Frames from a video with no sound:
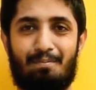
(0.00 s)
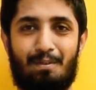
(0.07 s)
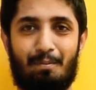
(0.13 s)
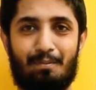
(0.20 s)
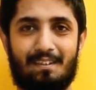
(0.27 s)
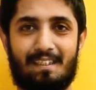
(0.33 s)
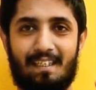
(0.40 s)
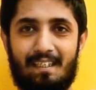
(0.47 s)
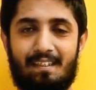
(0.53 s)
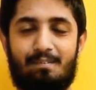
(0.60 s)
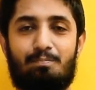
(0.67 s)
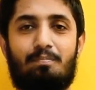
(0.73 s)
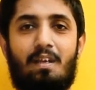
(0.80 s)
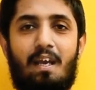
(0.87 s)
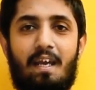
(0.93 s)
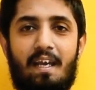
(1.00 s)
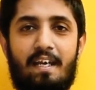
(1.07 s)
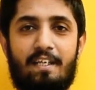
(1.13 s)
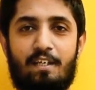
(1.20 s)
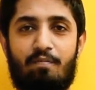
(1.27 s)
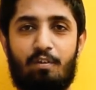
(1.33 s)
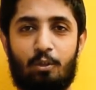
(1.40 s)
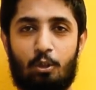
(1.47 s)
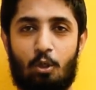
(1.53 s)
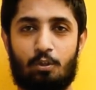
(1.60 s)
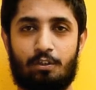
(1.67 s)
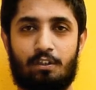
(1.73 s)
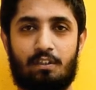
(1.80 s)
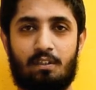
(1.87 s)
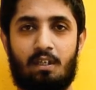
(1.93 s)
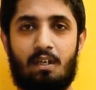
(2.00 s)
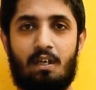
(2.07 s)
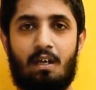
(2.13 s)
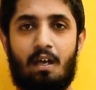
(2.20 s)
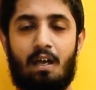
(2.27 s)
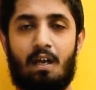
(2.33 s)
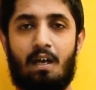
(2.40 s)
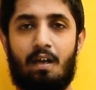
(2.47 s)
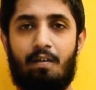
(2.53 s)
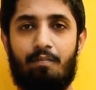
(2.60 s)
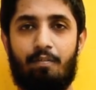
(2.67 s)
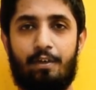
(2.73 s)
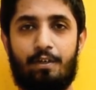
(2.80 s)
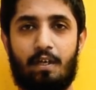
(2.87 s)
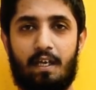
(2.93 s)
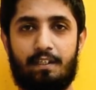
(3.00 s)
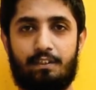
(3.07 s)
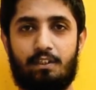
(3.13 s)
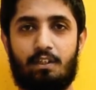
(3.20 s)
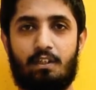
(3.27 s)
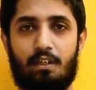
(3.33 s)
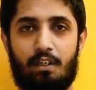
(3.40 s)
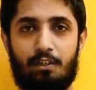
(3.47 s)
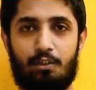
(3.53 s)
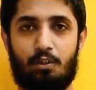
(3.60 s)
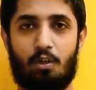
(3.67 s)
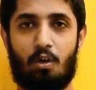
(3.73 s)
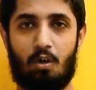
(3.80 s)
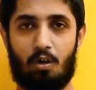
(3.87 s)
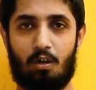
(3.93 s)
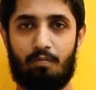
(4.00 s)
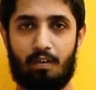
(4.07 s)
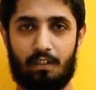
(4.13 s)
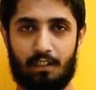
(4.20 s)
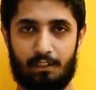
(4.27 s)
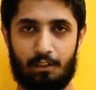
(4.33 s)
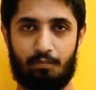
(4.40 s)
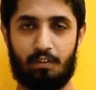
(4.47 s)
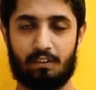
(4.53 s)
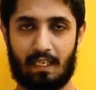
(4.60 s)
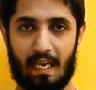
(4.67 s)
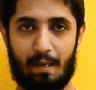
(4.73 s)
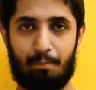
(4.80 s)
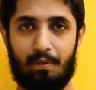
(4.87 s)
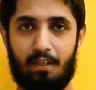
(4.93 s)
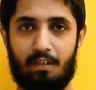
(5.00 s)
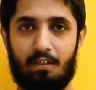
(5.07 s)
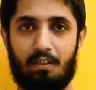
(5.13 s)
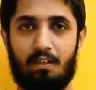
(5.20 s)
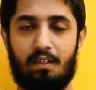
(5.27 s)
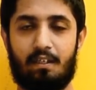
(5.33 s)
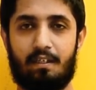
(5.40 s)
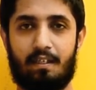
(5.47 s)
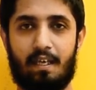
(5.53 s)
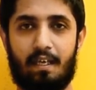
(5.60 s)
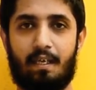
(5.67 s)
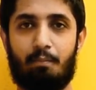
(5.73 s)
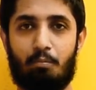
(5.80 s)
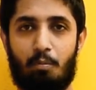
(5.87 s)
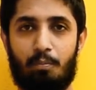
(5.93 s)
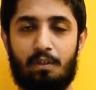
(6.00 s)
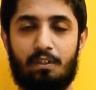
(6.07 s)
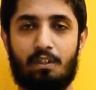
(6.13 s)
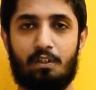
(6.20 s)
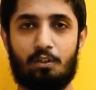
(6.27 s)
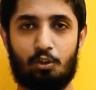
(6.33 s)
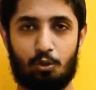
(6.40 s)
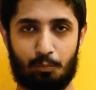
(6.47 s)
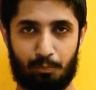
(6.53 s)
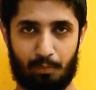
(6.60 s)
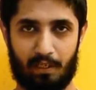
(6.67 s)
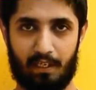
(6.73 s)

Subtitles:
Tip number 3, interview toast. When you enter into the hall where the interview is happening, take a moment to